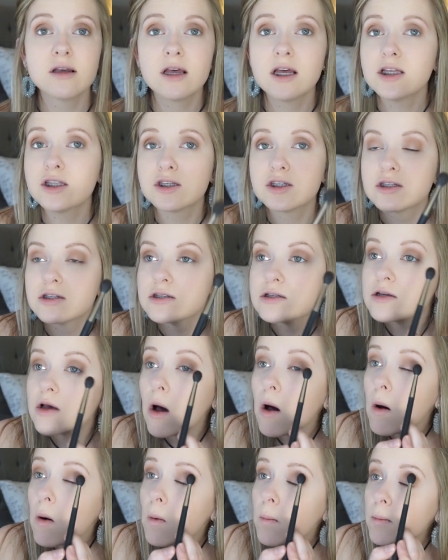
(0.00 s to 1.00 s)
It's
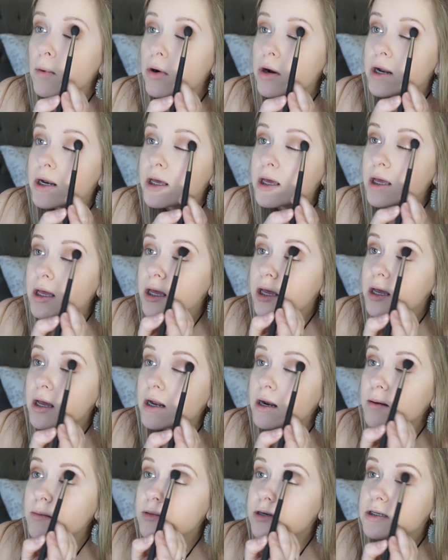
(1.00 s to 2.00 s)
so pretty,
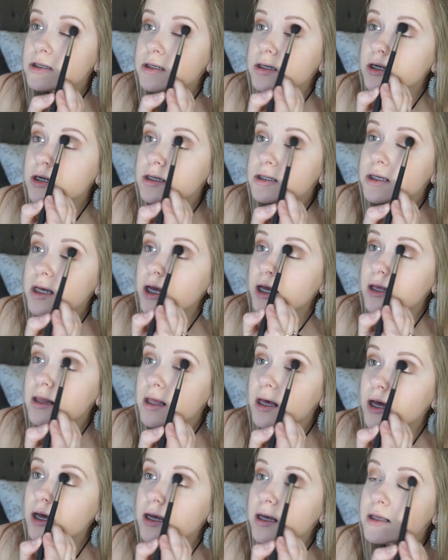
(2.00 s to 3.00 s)
and I'm just gonna take
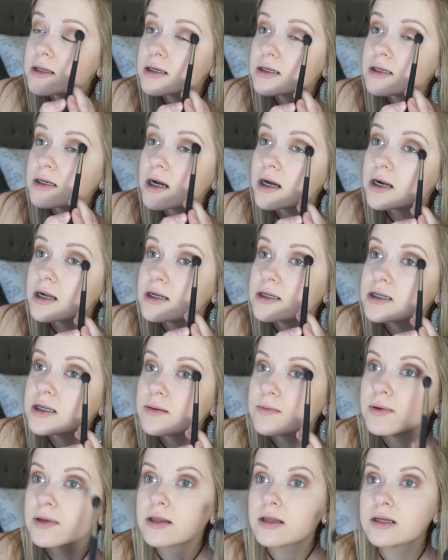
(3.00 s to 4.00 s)
that to kind of
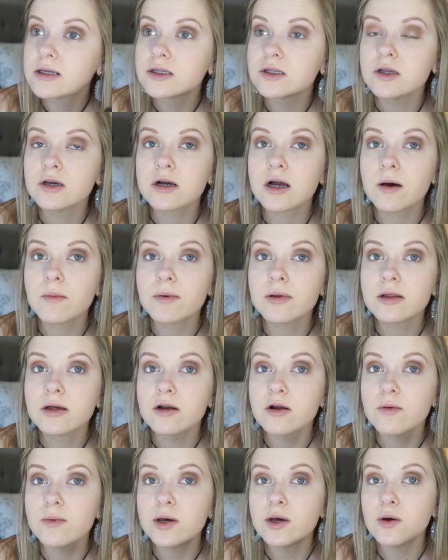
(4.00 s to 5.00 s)
deepen this look up a
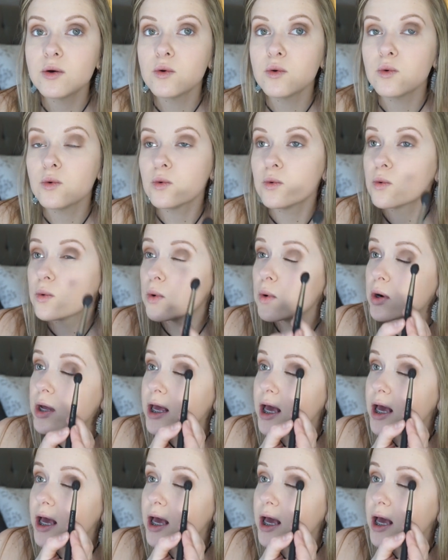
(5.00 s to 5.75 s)
little bit. Ooh,